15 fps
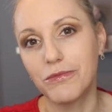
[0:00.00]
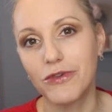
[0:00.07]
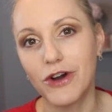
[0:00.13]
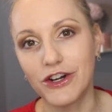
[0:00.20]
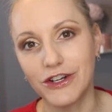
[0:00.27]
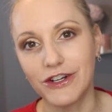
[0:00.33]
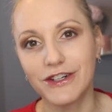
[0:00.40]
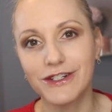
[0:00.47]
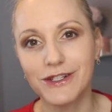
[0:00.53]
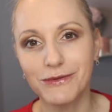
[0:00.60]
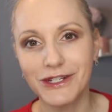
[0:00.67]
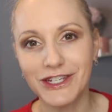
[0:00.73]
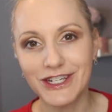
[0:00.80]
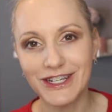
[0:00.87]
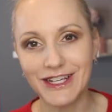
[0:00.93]
products,
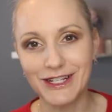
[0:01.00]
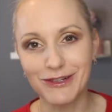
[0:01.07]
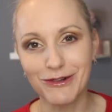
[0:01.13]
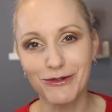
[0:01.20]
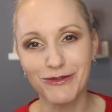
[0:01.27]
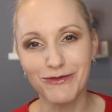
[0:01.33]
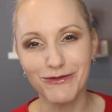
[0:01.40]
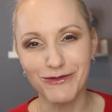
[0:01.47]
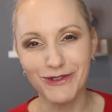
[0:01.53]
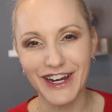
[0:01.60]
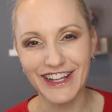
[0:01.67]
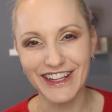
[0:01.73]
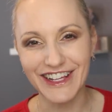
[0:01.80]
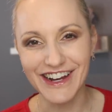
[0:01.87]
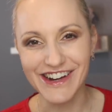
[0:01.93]
which is
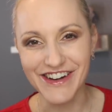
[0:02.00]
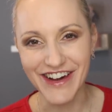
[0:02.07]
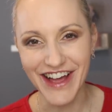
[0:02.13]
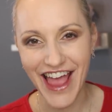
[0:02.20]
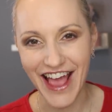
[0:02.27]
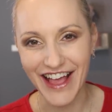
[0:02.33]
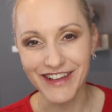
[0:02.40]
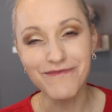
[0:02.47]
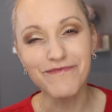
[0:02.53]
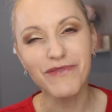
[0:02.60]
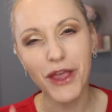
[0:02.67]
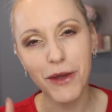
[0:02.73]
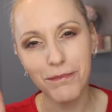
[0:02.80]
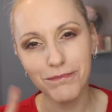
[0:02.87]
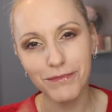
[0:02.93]
really annoying,
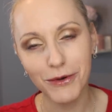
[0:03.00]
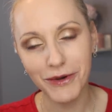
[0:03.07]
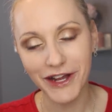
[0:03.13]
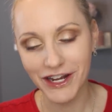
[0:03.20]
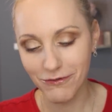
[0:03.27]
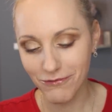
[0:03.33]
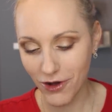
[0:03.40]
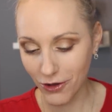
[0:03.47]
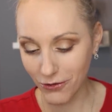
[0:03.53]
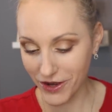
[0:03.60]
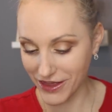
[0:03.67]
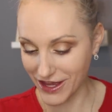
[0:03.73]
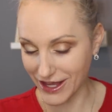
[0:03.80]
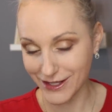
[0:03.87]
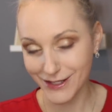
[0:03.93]
but we're going to roll
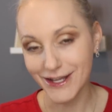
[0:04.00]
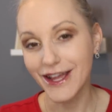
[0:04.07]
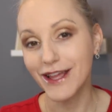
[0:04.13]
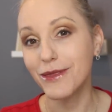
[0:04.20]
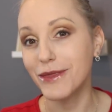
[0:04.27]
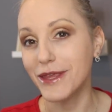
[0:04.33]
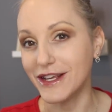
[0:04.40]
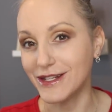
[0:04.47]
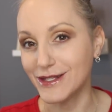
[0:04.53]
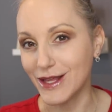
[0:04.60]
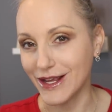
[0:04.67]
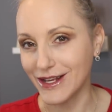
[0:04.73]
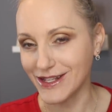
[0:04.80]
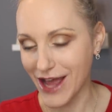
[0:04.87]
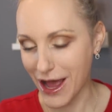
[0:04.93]
with it. These
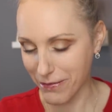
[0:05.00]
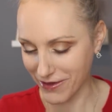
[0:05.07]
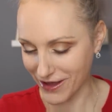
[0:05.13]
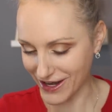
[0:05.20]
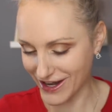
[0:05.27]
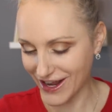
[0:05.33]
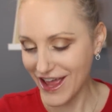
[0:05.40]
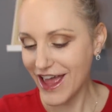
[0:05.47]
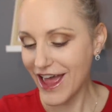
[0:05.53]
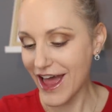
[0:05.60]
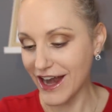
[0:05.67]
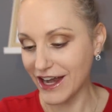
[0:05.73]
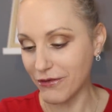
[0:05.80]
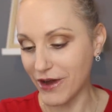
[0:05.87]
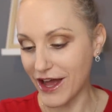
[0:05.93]
things happen.
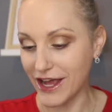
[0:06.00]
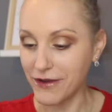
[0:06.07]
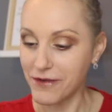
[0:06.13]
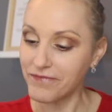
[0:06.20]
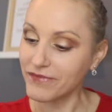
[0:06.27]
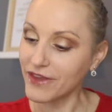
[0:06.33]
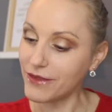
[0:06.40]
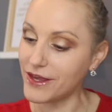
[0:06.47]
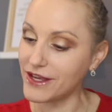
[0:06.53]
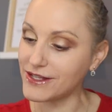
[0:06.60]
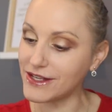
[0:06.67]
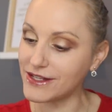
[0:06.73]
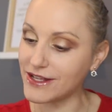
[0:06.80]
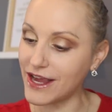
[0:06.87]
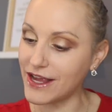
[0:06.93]
Anyway, this
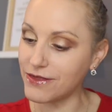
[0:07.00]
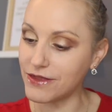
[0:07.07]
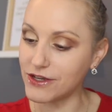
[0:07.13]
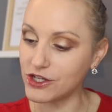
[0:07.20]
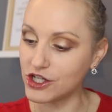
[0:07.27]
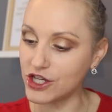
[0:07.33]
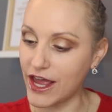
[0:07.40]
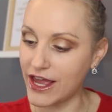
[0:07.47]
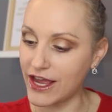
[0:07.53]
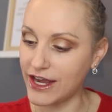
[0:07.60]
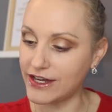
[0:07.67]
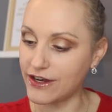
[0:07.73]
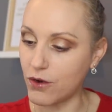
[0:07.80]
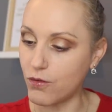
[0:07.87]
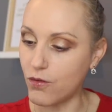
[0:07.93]
is in the
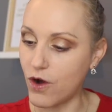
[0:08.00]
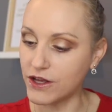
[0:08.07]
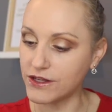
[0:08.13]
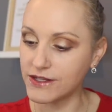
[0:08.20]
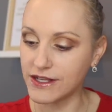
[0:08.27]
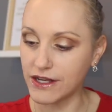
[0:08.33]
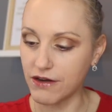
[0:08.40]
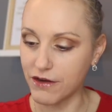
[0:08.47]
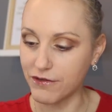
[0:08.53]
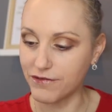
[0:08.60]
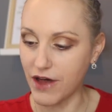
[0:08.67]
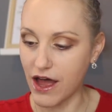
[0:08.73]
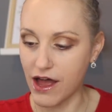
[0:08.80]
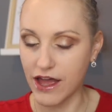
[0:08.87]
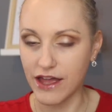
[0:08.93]
shade
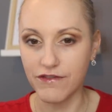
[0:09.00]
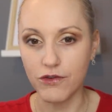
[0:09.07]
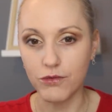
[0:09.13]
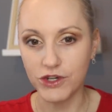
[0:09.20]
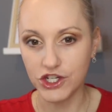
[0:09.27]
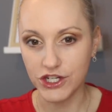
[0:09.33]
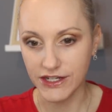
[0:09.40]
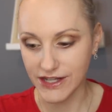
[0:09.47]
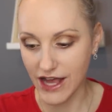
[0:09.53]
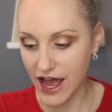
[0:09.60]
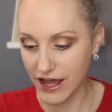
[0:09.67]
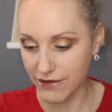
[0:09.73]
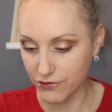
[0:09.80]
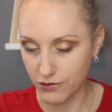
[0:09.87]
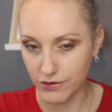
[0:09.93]
105, which is
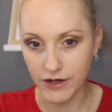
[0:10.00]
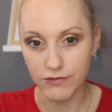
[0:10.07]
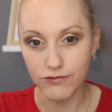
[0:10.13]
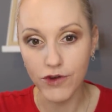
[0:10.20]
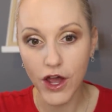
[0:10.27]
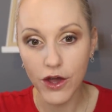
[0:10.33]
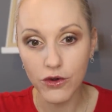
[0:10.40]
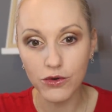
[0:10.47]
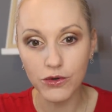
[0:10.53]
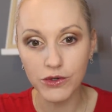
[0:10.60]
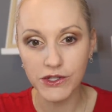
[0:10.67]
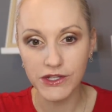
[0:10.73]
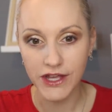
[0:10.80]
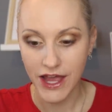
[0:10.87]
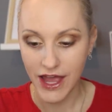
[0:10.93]
Ivory
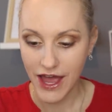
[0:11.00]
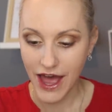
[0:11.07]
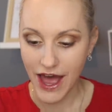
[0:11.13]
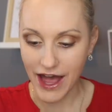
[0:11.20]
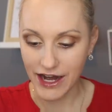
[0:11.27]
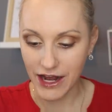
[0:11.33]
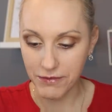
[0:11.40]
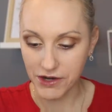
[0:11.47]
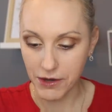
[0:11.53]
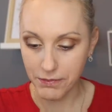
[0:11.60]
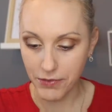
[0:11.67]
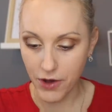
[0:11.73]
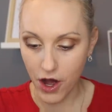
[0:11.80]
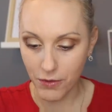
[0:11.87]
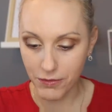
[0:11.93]
Rose, and I'm going to
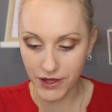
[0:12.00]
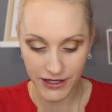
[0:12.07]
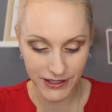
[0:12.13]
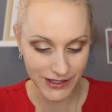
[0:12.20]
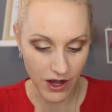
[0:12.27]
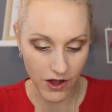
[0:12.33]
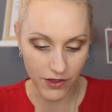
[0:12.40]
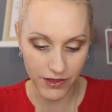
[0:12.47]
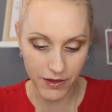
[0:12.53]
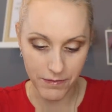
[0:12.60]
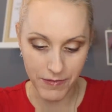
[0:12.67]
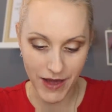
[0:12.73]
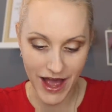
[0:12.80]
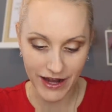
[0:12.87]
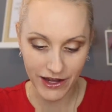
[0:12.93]
pop this on the
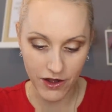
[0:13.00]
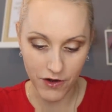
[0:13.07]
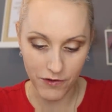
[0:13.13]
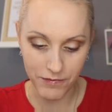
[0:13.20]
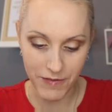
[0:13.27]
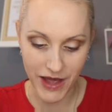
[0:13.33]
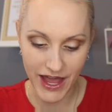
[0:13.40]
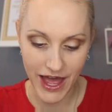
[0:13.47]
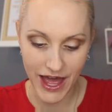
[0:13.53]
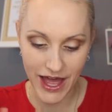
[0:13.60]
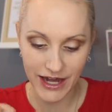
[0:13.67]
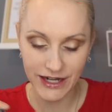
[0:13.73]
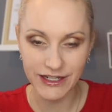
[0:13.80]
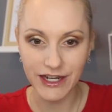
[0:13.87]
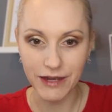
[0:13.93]
back of my
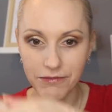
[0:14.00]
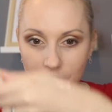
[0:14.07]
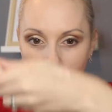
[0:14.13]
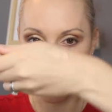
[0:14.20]
hand. I'm